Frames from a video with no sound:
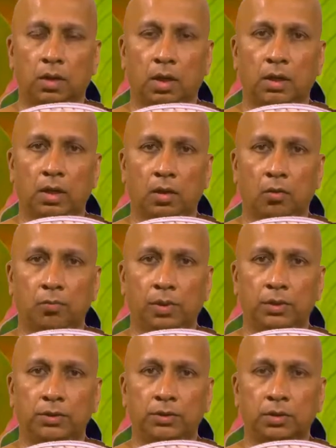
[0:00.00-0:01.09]

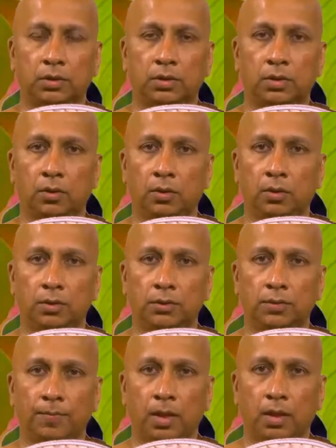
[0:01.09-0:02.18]
unaccomplished
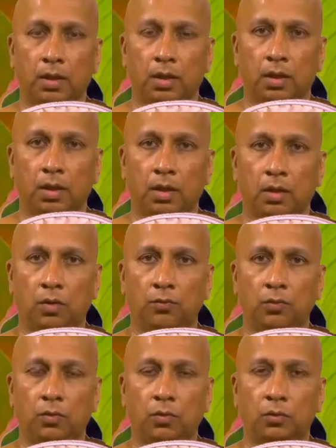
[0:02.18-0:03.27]
goals,
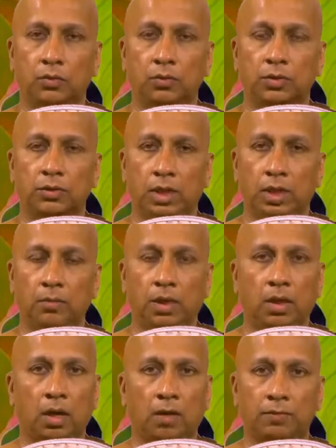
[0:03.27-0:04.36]
would go through the same
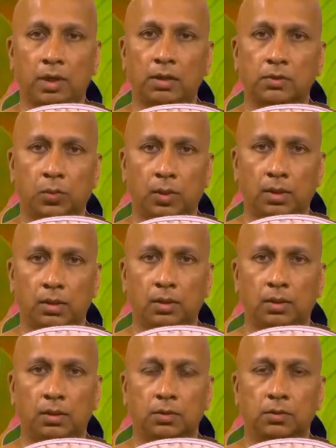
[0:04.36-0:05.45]
hereafter as well.
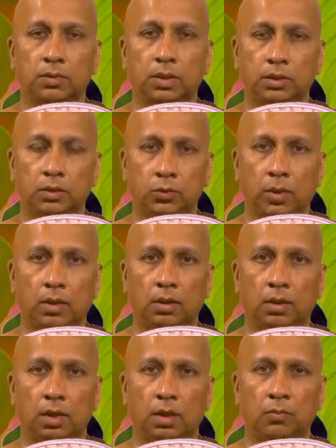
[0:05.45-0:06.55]
So that is
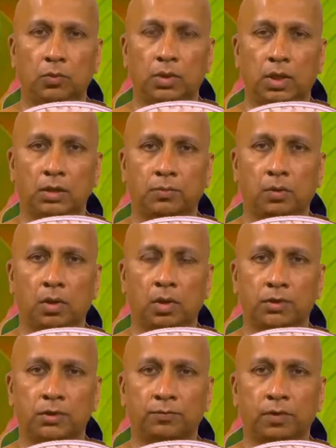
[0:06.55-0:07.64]
when, and Buddha has put
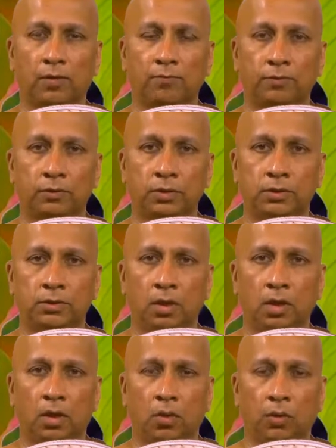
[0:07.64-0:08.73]
lots of emphasis
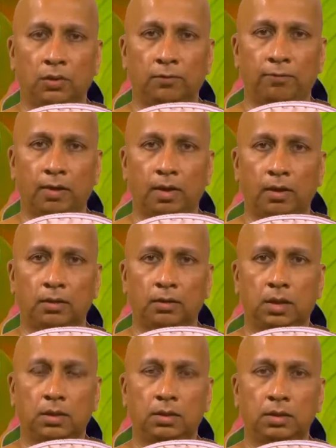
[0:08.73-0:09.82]
on the fact
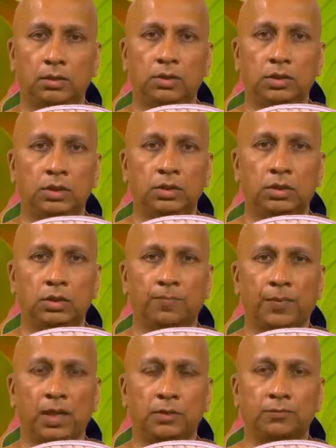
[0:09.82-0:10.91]
that his teaching
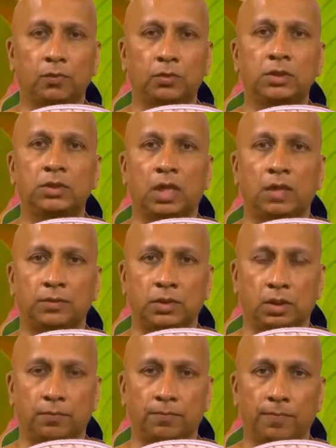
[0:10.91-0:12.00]
is for this
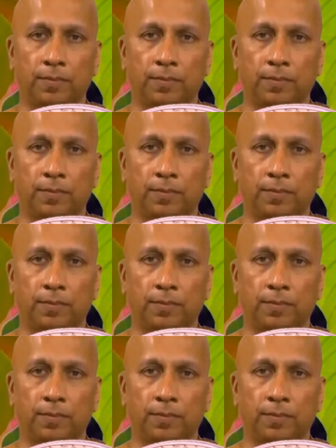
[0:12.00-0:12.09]
lifetime.